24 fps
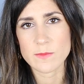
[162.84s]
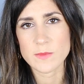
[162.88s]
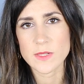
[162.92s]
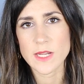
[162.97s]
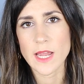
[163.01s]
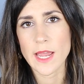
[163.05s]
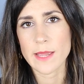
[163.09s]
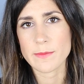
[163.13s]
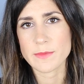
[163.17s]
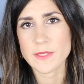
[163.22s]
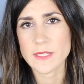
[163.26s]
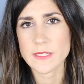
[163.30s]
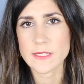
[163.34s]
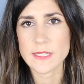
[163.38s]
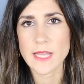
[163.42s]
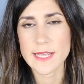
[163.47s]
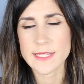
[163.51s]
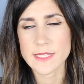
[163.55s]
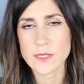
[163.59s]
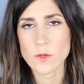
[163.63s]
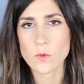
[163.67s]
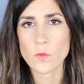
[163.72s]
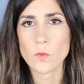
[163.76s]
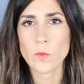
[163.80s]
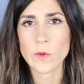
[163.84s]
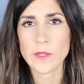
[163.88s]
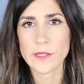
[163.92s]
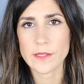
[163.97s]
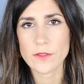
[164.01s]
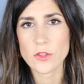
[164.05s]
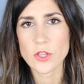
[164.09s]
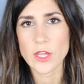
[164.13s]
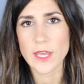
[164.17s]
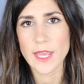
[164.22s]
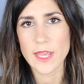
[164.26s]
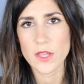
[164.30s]
sometimes the sizing
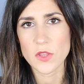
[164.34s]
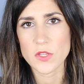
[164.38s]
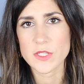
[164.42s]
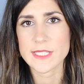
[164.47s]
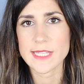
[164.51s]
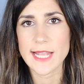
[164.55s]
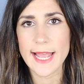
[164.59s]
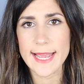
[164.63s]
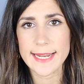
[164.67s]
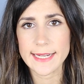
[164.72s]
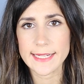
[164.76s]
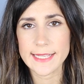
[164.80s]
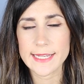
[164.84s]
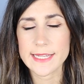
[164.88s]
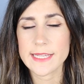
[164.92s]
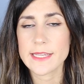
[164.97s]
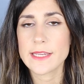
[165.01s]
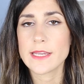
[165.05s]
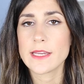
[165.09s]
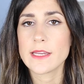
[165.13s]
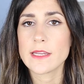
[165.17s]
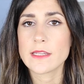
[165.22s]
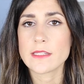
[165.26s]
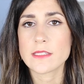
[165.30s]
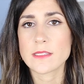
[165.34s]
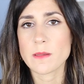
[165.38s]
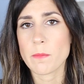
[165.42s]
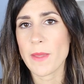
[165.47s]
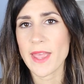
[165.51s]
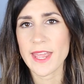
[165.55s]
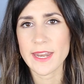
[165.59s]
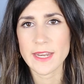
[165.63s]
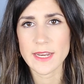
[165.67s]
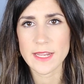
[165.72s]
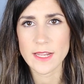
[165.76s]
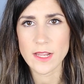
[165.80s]
will change slightly
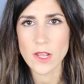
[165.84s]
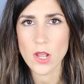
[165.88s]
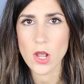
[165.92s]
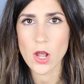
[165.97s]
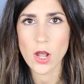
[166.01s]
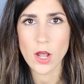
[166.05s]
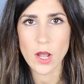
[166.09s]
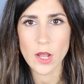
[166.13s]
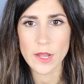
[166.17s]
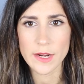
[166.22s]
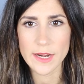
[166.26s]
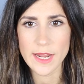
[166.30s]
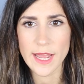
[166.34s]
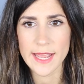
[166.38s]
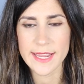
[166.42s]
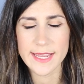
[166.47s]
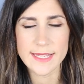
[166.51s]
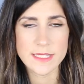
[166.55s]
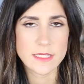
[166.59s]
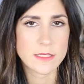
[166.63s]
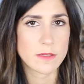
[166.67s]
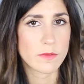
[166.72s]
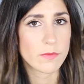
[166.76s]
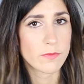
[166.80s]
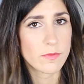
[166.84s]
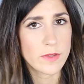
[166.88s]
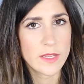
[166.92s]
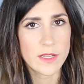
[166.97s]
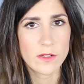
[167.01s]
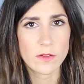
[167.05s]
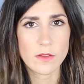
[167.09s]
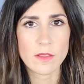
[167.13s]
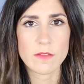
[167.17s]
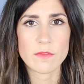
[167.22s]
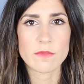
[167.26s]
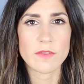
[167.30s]
depending on, I guess, the
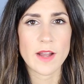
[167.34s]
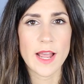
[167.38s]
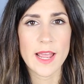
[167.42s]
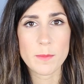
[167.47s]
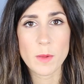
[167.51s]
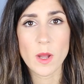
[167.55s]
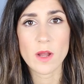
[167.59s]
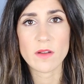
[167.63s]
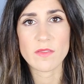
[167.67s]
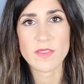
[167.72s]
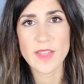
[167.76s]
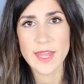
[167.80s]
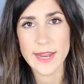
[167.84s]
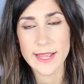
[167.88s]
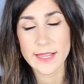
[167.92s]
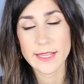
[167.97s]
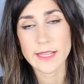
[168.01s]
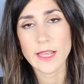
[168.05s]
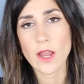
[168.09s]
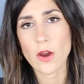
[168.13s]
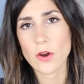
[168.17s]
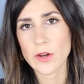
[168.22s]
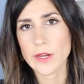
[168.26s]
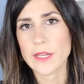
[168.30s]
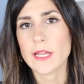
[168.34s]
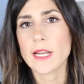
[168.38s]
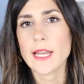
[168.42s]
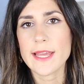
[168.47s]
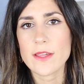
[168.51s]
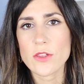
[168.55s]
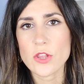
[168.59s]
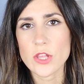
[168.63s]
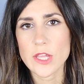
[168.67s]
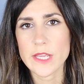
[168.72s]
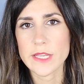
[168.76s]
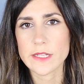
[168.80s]
feel or the vibe of that current
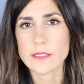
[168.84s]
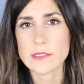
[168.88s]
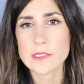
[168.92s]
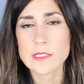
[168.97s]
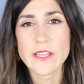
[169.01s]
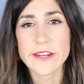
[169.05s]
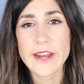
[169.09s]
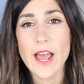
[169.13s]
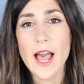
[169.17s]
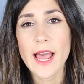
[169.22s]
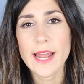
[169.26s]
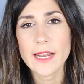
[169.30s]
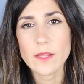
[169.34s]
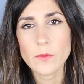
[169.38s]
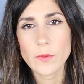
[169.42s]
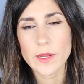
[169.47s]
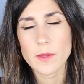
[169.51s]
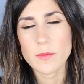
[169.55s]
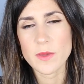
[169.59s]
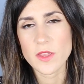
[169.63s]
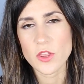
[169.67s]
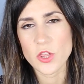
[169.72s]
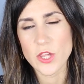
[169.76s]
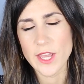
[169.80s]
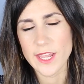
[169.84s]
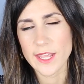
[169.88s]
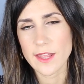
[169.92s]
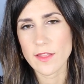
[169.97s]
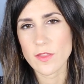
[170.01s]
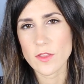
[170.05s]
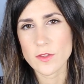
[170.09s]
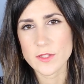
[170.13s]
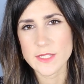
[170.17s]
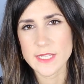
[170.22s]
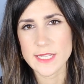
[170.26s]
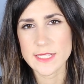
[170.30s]
collection. So I'd highly recommend
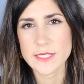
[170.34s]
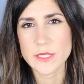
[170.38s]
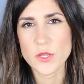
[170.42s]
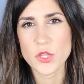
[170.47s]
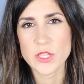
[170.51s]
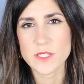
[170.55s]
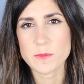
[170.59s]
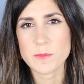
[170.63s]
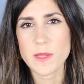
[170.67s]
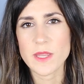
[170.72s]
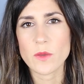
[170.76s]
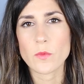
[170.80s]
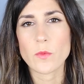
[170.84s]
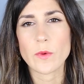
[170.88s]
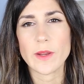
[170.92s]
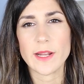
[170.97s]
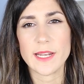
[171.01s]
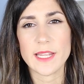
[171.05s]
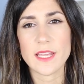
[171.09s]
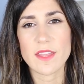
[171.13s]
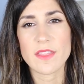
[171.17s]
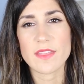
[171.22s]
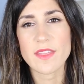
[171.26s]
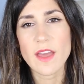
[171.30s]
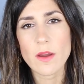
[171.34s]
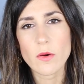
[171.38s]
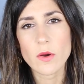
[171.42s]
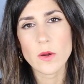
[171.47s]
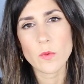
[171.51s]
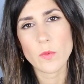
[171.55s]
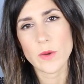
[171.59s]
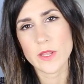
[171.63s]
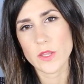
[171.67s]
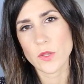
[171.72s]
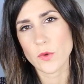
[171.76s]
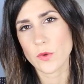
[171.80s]
checking those things and just being really
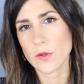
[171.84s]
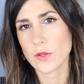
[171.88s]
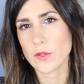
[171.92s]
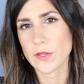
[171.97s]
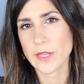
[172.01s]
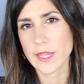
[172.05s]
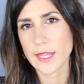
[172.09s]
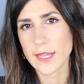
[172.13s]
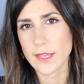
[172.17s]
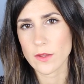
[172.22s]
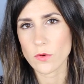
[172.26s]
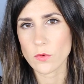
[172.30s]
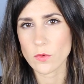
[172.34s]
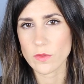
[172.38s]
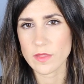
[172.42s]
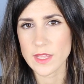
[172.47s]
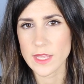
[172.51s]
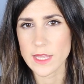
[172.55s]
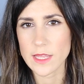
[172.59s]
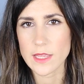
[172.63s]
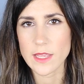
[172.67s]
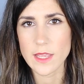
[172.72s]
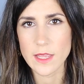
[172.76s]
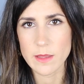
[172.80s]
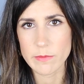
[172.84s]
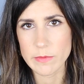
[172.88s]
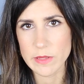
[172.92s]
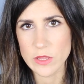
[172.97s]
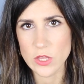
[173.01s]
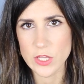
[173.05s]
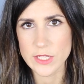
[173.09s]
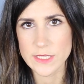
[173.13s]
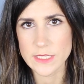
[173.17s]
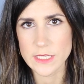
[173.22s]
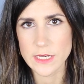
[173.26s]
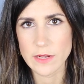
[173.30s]
thorough when you're looking at all the
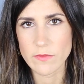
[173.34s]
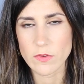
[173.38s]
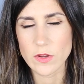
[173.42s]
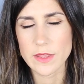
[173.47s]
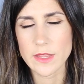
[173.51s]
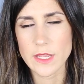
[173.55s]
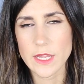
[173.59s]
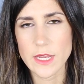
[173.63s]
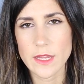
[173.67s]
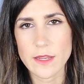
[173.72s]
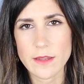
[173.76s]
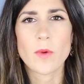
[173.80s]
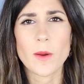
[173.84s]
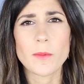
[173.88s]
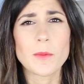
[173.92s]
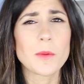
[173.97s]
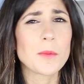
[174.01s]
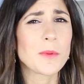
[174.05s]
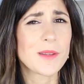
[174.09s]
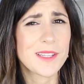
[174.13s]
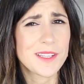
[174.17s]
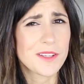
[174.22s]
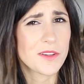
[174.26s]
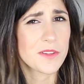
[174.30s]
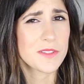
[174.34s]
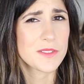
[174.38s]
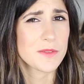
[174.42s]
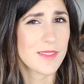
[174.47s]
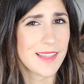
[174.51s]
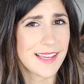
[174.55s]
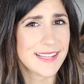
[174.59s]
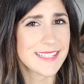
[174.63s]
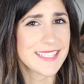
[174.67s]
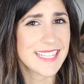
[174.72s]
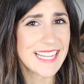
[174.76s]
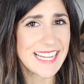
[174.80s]
images and everything. Probably goes
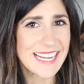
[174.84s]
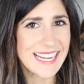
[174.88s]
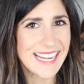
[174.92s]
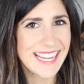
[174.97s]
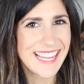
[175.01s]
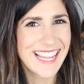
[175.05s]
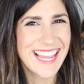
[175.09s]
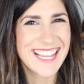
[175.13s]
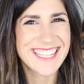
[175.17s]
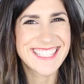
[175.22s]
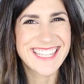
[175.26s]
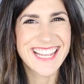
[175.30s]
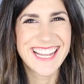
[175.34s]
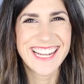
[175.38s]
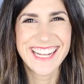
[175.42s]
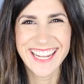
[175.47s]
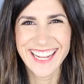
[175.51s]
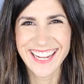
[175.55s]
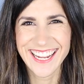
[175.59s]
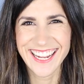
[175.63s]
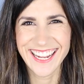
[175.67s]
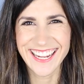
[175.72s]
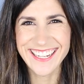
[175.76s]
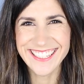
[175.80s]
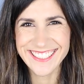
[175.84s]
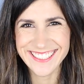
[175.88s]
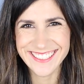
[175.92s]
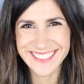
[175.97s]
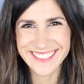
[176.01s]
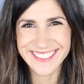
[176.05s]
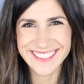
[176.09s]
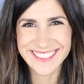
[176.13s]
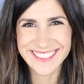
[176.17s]
without saying, I guess.